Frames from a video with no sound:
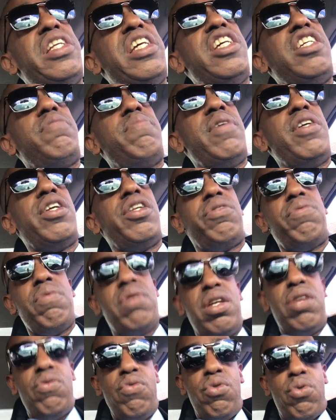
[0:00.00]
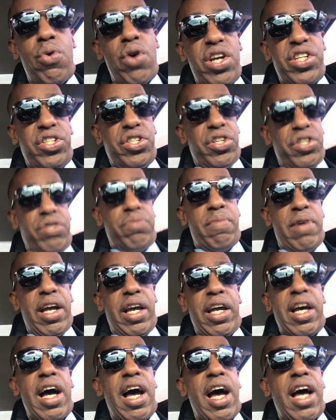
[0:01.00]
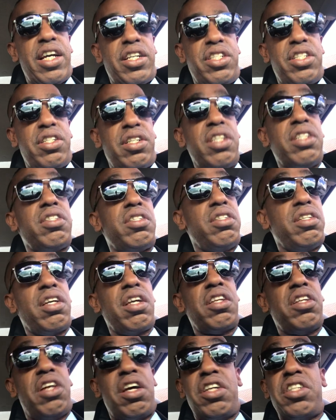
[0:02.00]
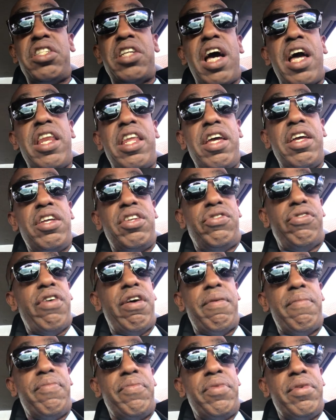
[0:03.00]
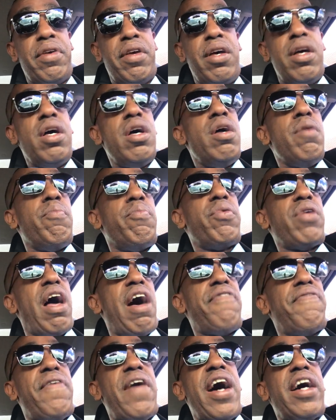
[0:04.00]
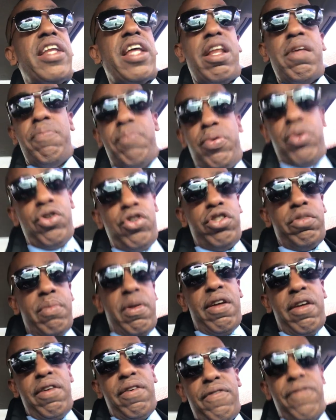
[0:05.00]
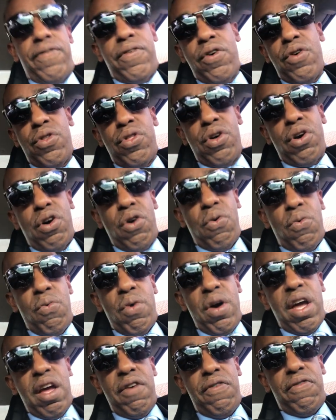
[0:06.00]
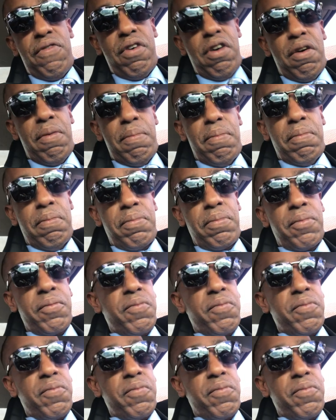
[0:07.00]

leads me to 3 new questions. My gosh, it's an exciting trip. But I find that it pulls me further away from,